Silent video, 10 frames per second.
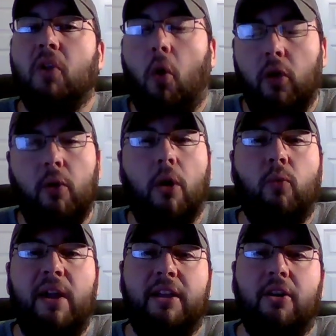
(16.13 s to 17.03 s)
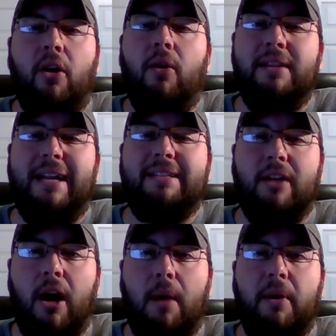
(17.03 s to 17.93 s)
only one way to go, and that's
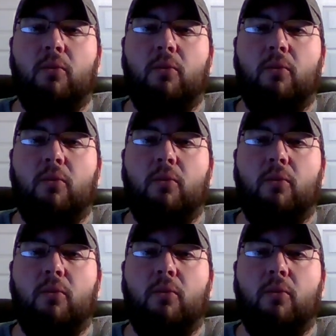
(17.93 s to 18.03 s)
up,